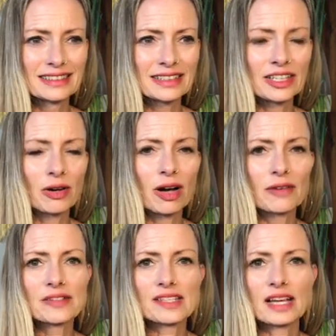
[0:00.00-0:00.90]
You know,
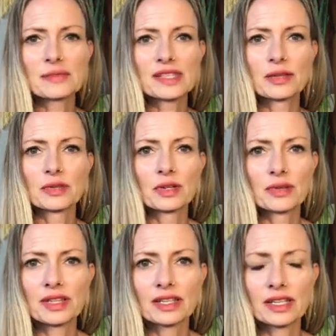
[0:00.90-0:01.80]
oftentimes I work
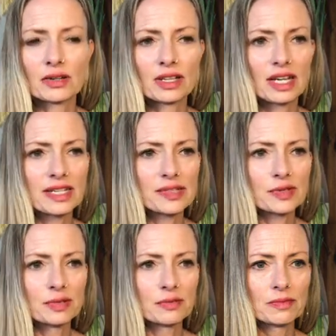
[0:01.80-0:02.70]
with, you know, clients
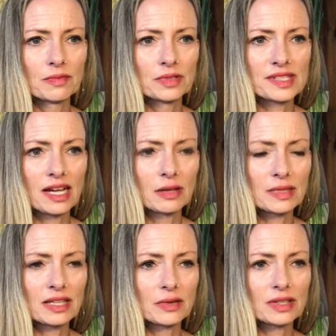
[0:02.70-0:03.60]
will tell
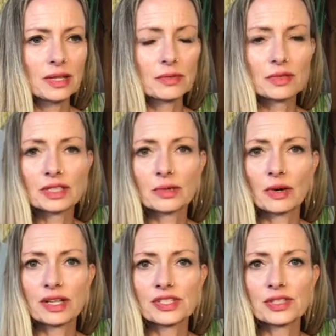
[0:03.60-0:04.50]
me that what they really
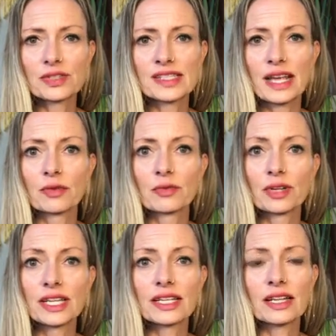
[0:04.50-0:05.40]
want to do is get
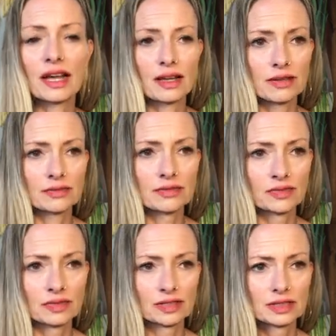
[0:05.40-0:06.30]
rid of
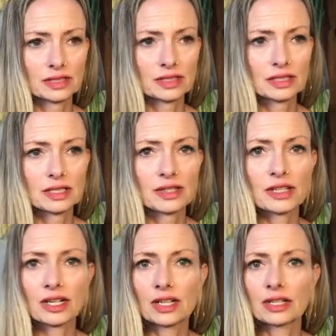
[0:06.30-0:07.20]

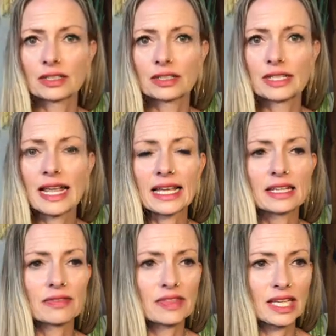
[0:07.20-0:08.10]
their
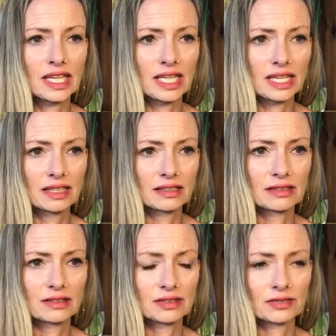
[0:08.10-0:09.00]
negative thinking,
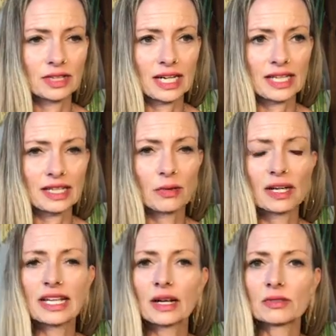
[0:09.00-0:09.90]
right? They
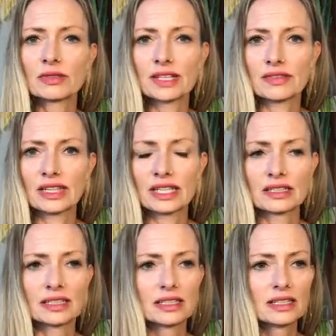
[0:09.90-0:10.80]
want to get rid of it.
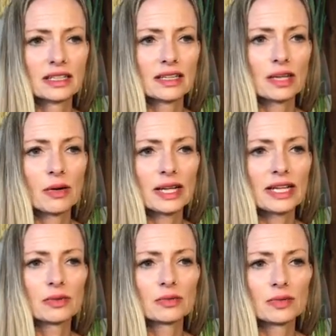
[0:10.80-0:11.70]
They want to
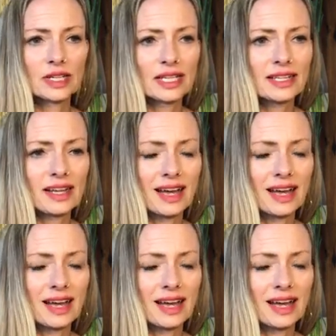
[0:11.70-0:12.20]
get rid